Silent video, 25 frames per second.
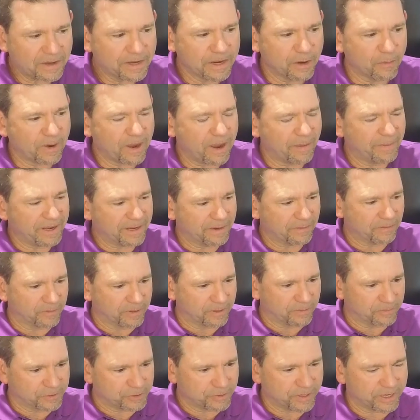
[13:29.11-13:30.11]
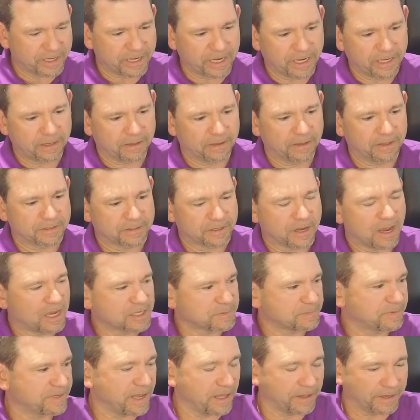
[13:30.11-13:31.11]
Yeah, I mean, we try to keep it's a
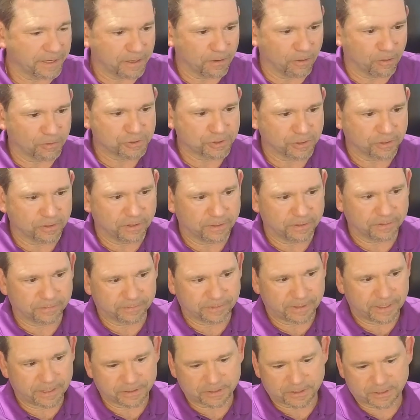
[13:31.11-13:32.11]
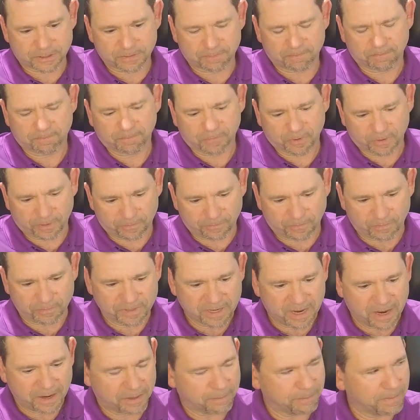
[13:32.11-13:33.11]
hospitality culture, and that's from
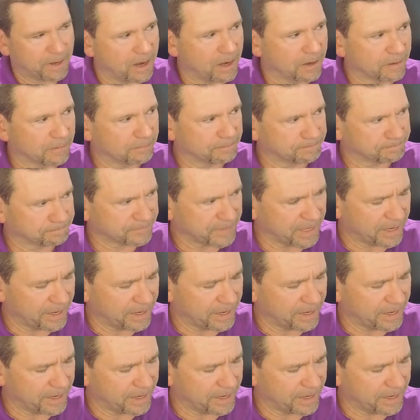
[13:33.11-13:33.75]
top to bottom.